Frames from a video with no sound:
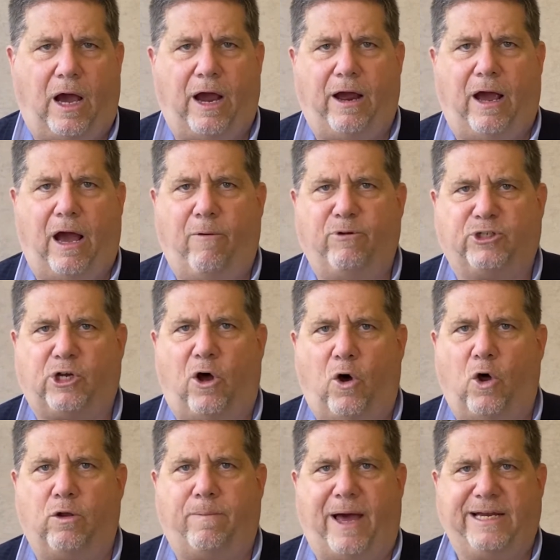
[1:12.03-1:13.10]
I was
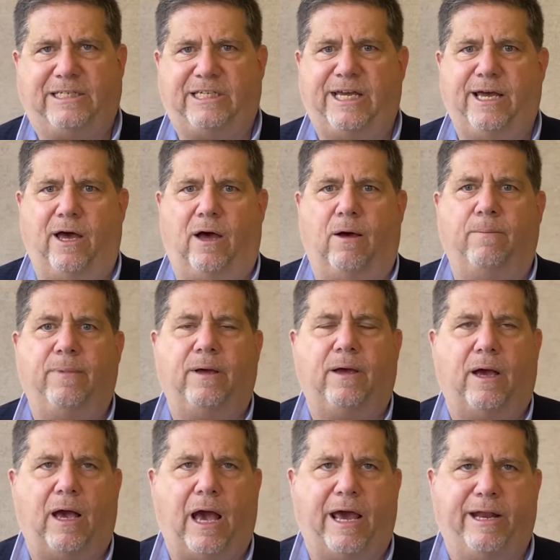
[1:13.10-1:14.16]
called by Tim,
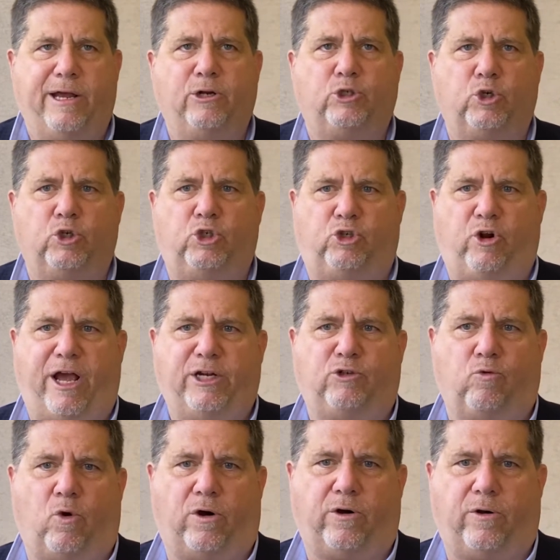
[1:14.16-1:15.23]
an injured
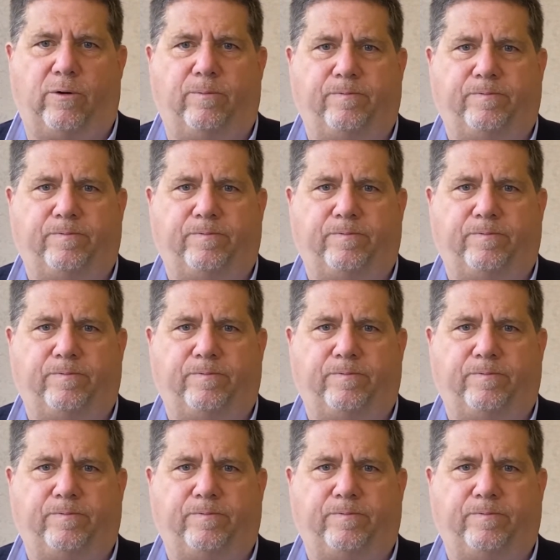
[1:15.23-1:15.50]
dredge worker,